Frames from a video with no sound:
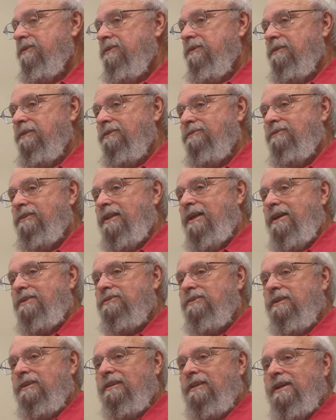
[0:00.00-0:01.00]
So there's
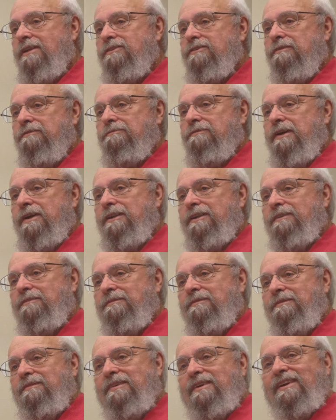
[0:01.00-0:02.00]
lots of fun
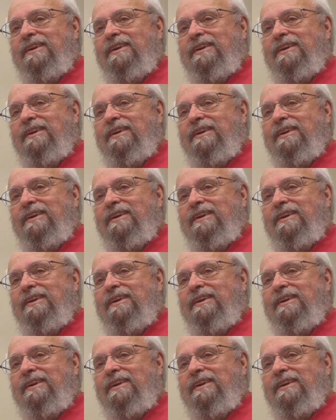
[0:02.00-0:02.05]
in